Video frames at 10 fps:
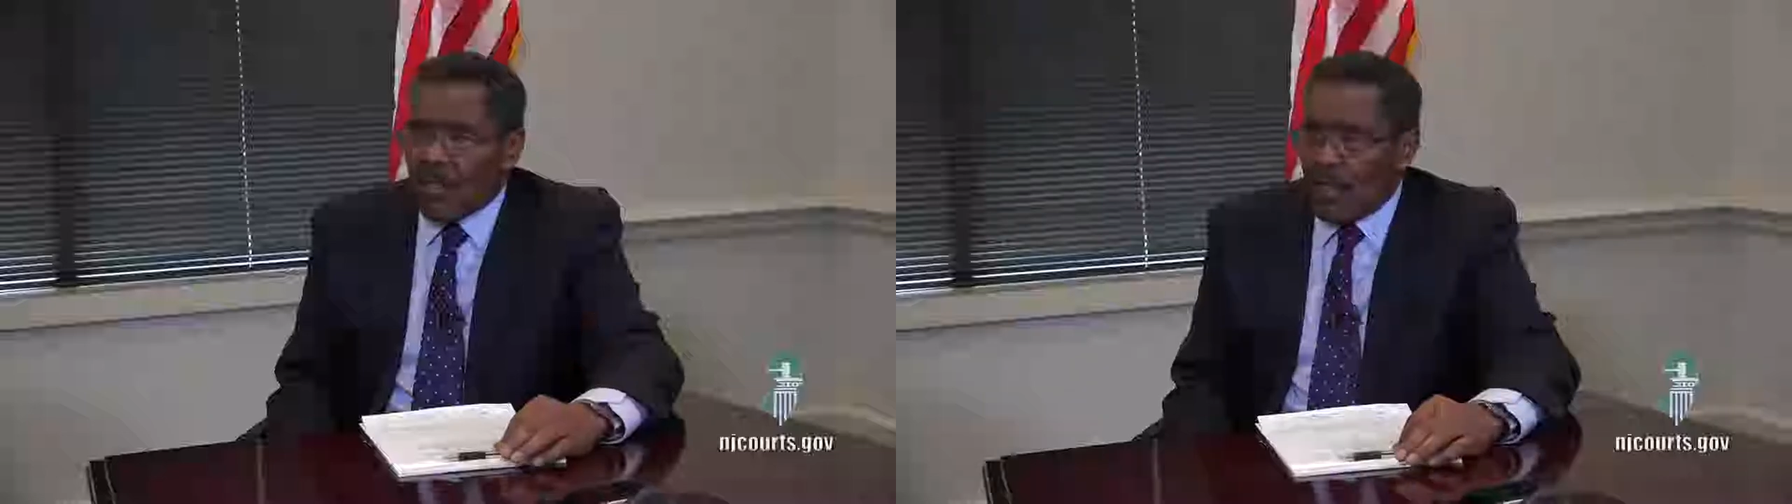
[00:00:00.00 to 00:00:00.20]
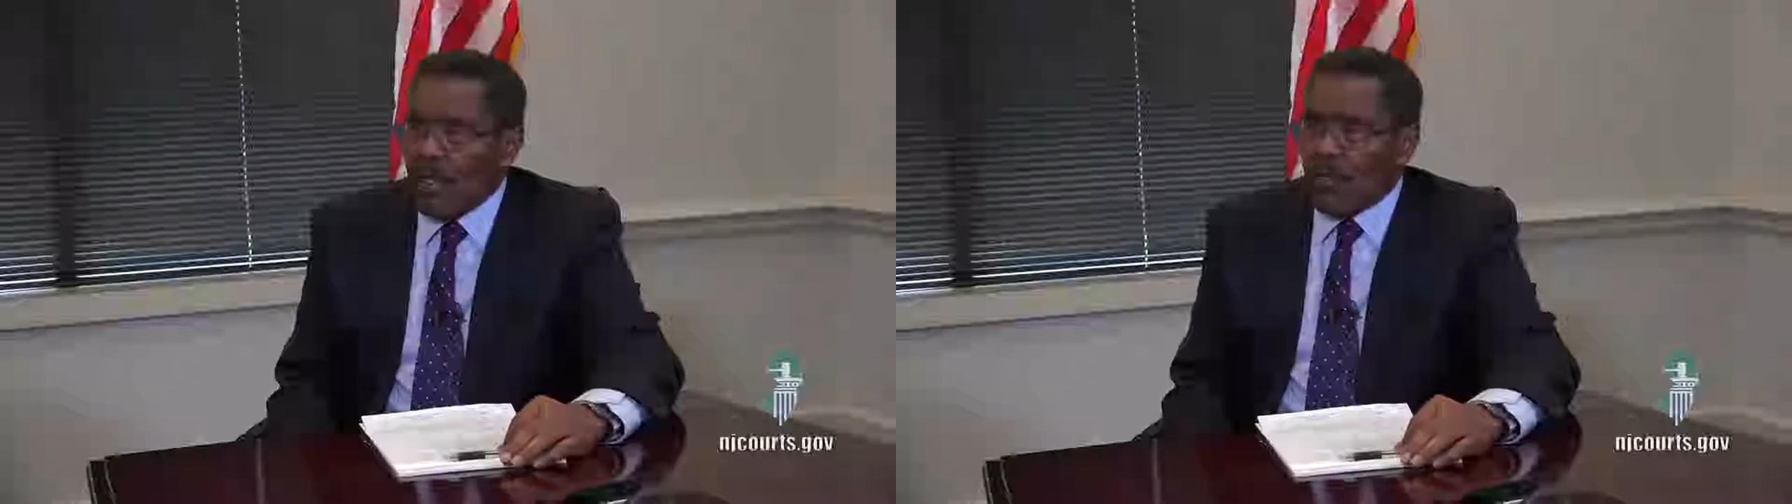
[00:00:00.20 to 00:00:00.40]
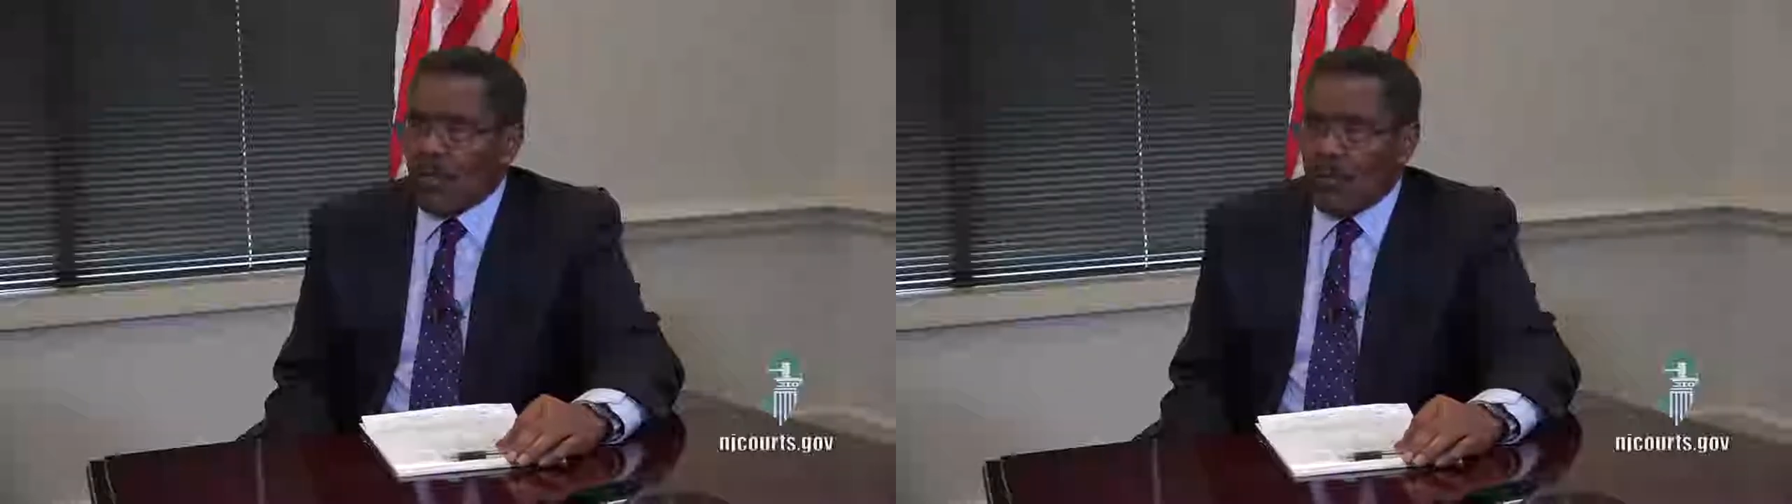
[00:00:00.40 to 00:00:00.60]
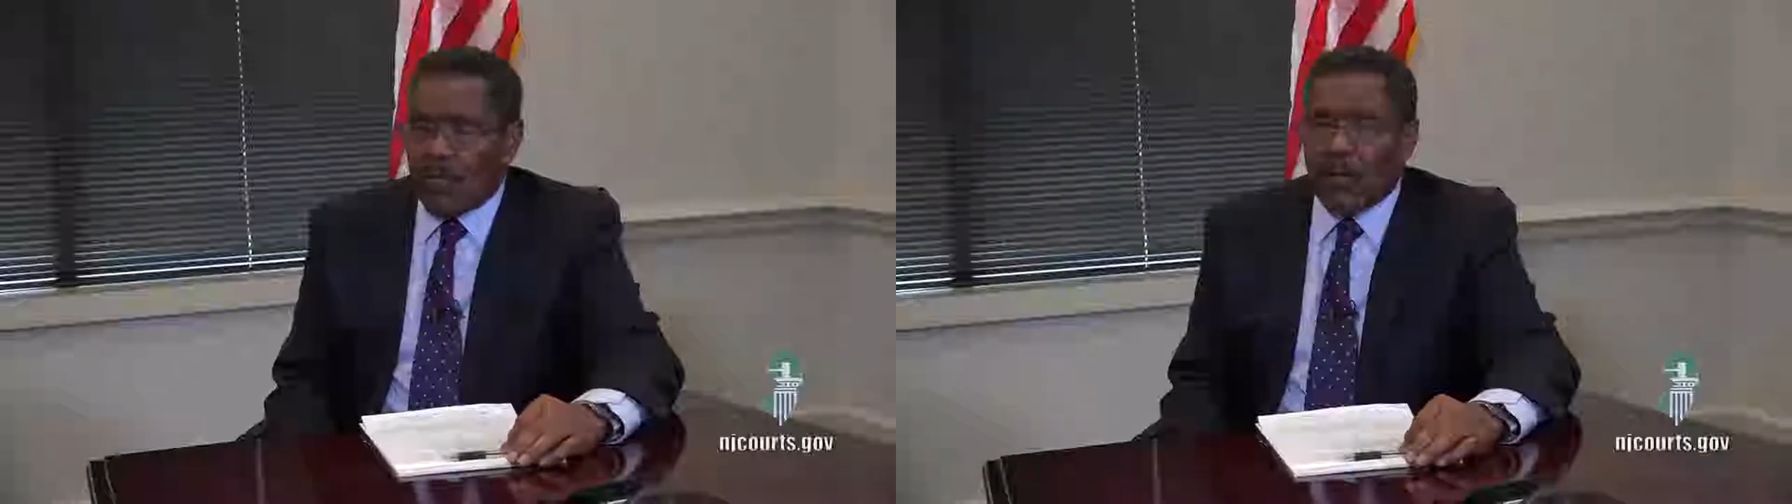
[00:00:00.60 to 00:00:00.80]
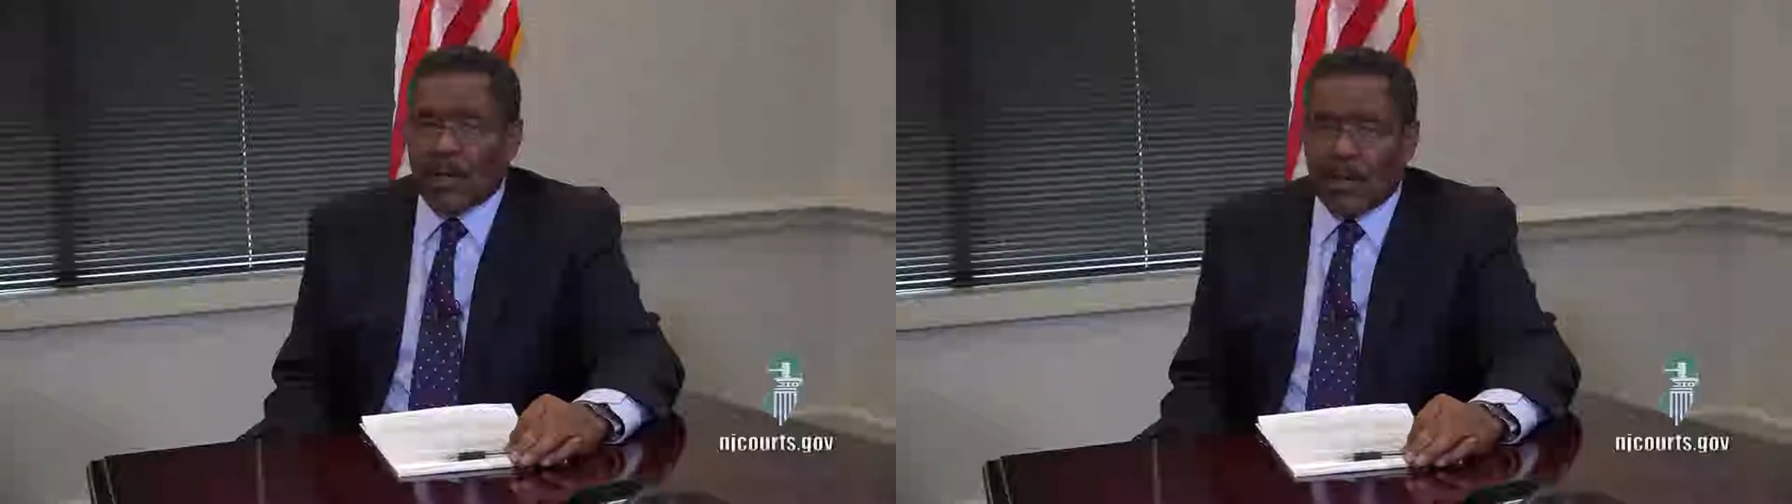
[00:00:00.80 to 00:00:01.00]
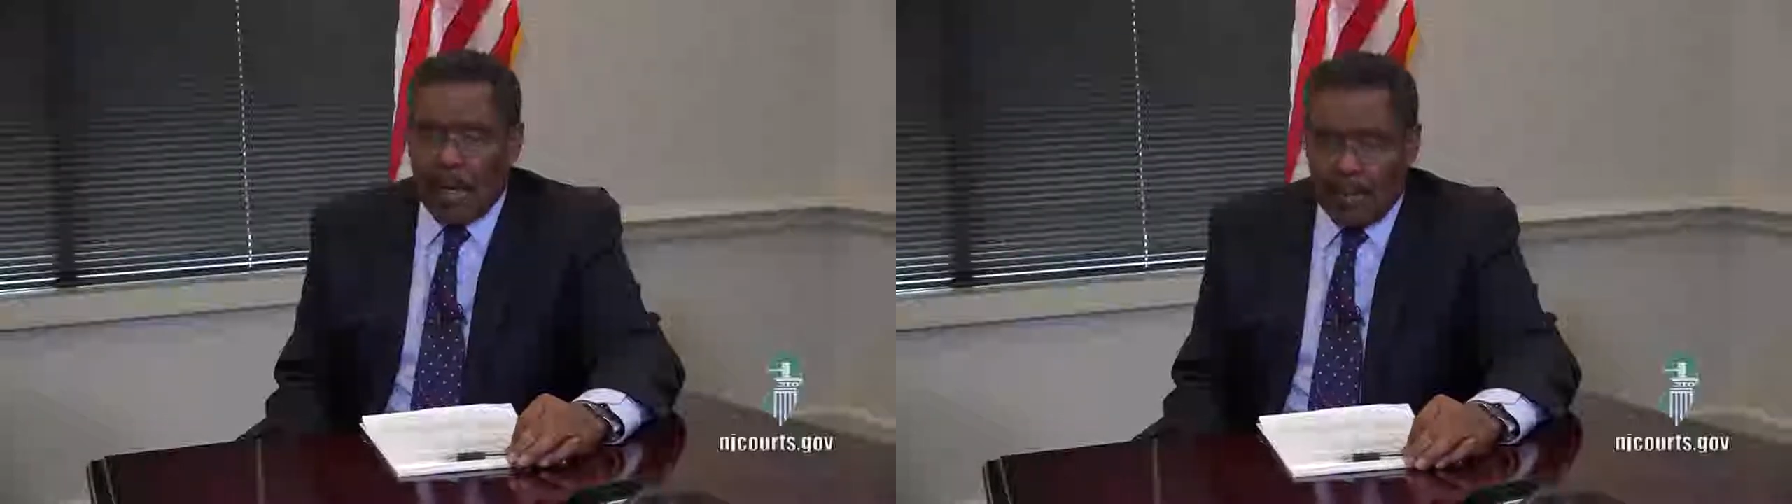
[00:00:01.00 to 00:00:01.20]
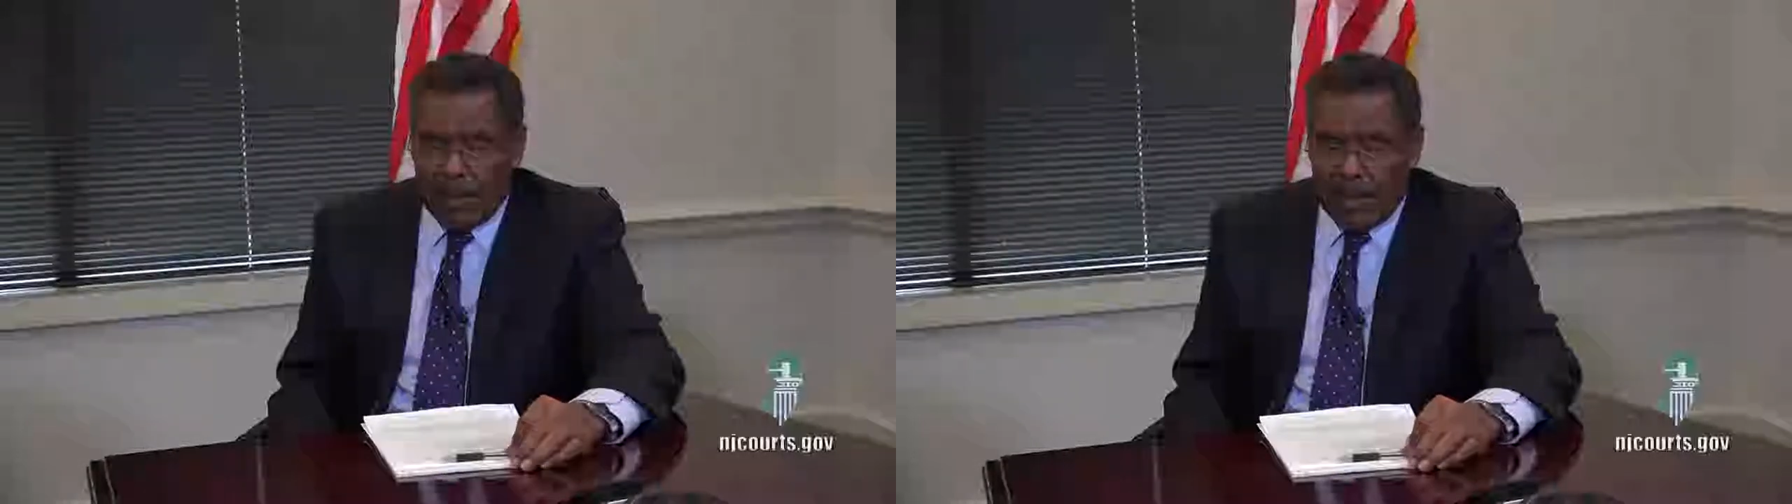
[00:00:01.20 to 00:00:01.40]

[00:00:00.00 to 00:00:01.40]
the issues that we talked about,